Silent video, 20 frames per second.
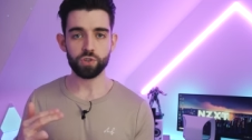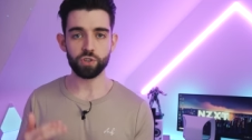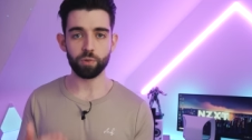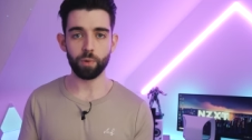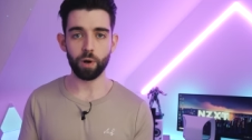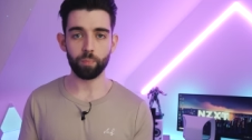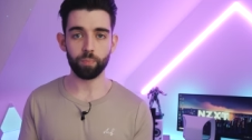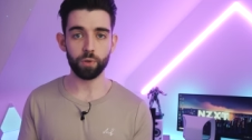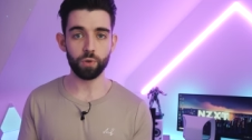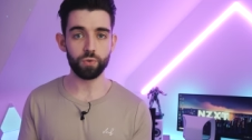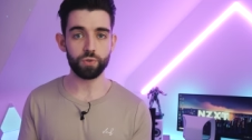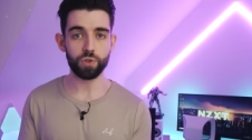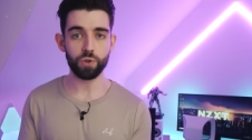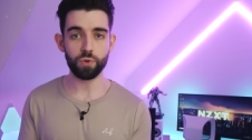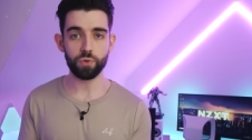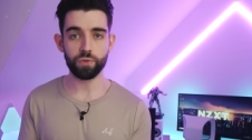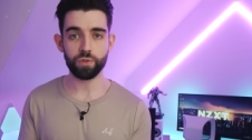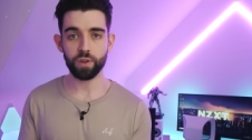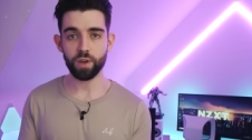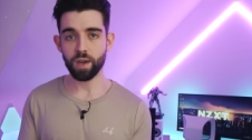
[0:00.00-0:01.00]
some are
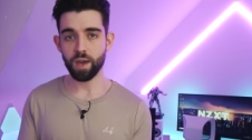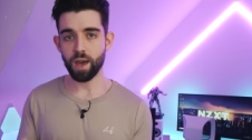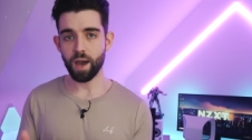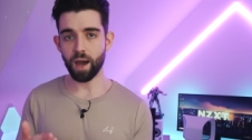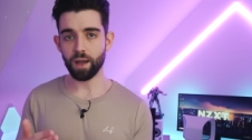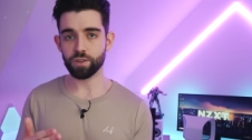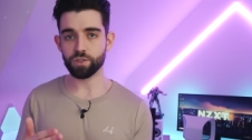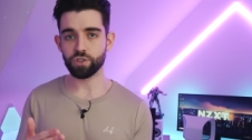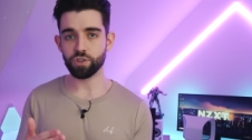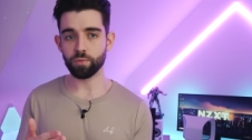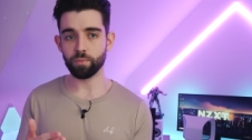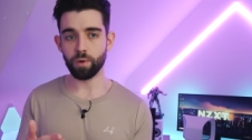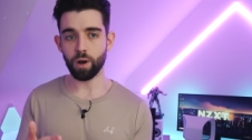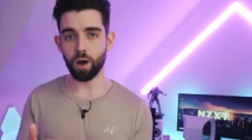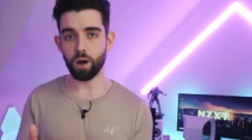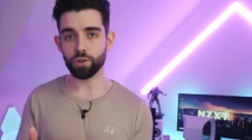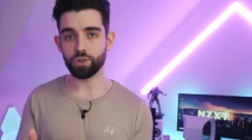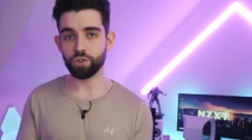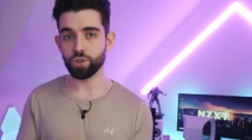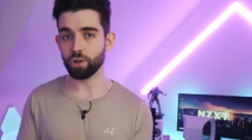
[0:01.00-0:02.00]
Bluetooth, and some
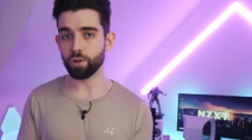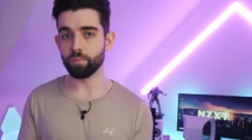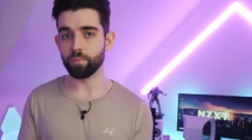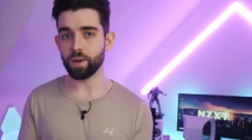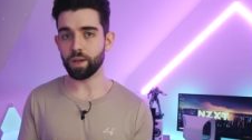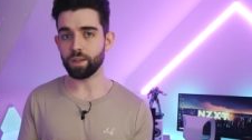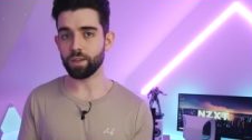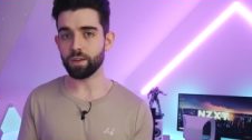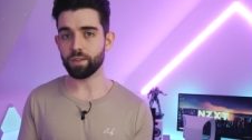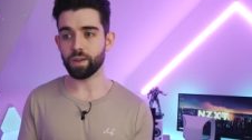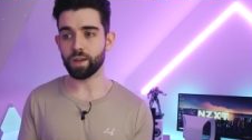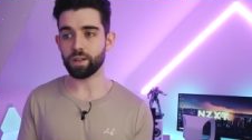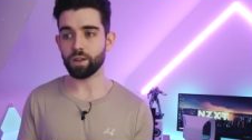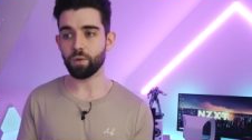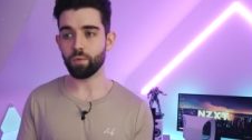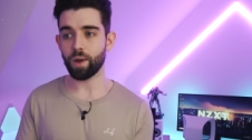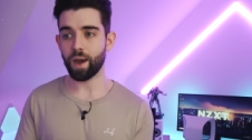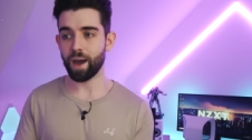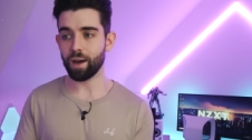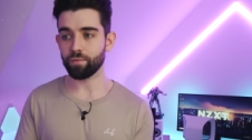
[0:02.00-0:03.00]
are dumb in that they
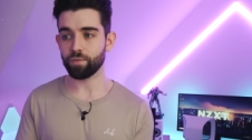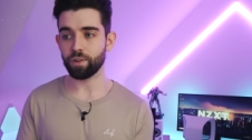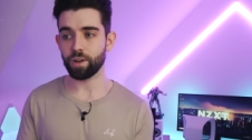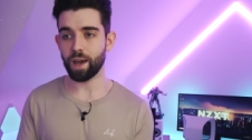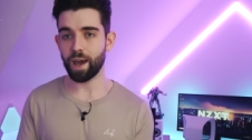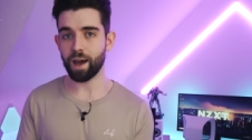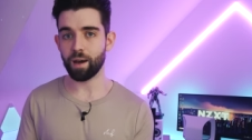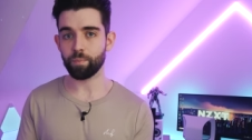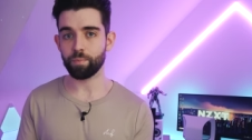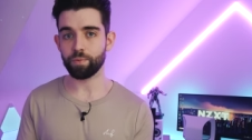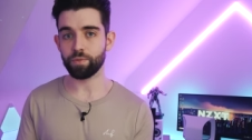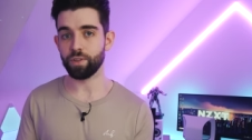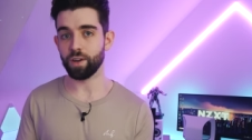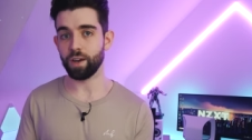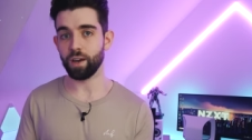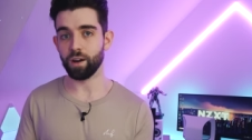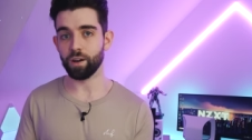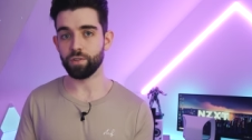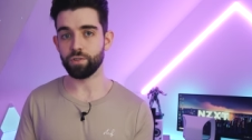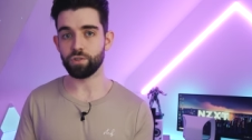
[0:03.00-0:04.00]
don't have an app,
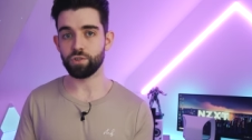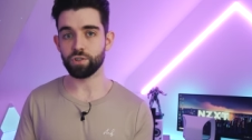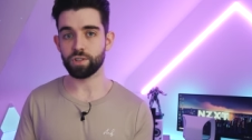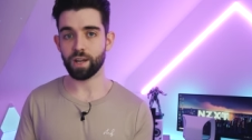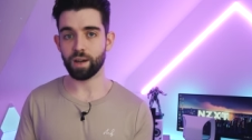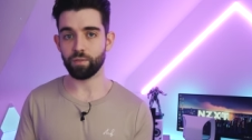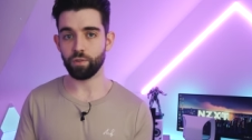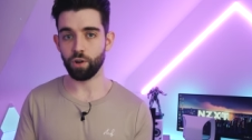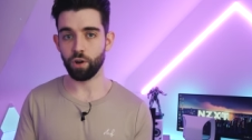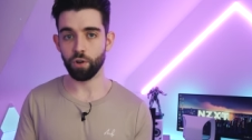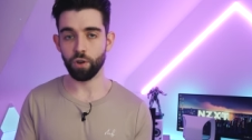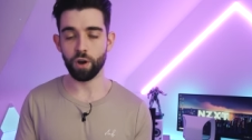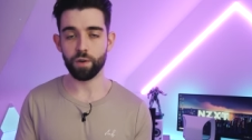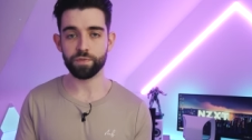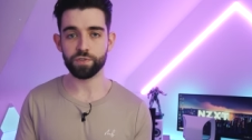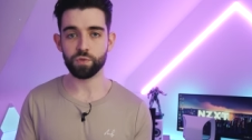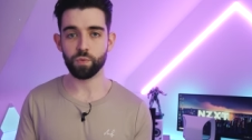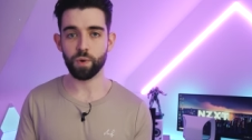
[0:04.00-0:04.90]
they either just have an on-off